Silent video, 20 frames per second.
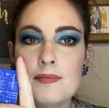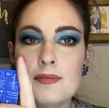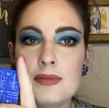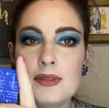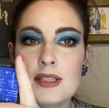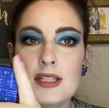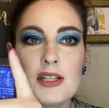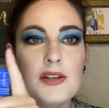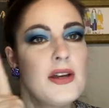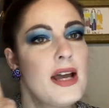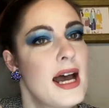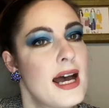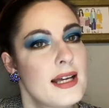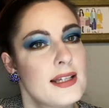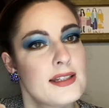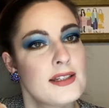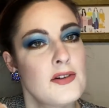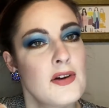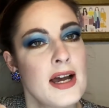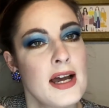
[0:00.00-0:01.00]
So yeah,
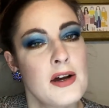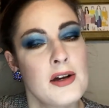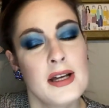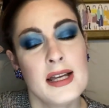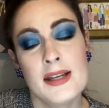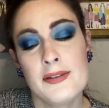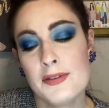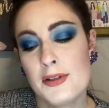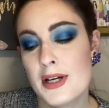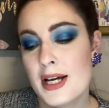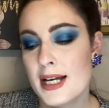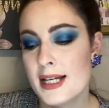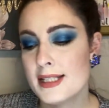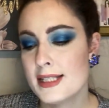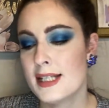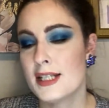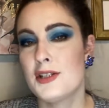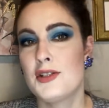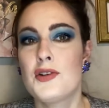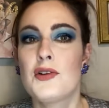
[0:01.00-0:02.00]
so I hope if you guys
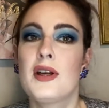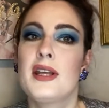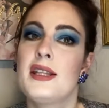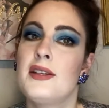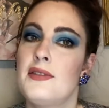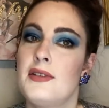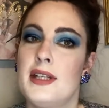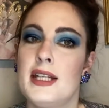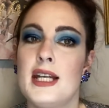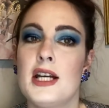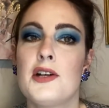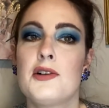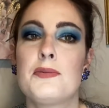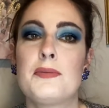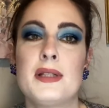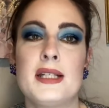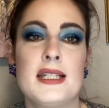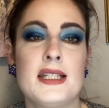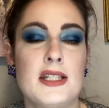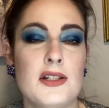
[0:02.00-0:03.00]
enjoyed the video,
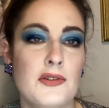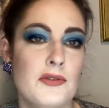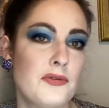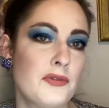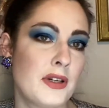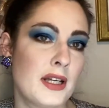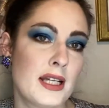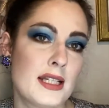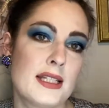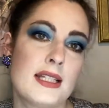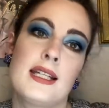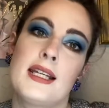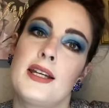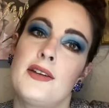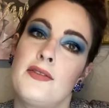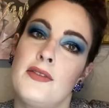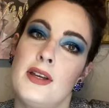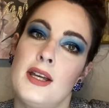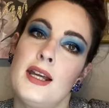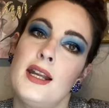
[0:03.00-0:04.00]
please don't forget to give
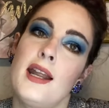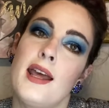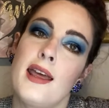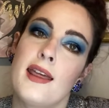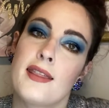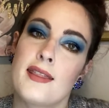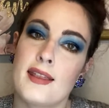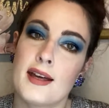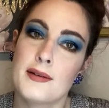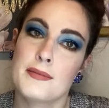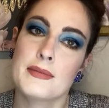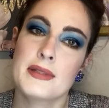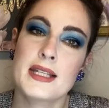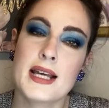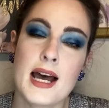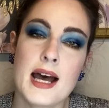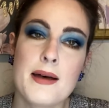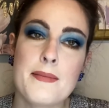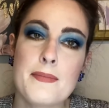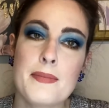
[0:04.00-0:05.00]
it a thumbs
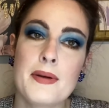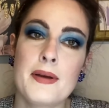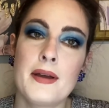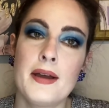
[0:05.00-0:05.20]
up,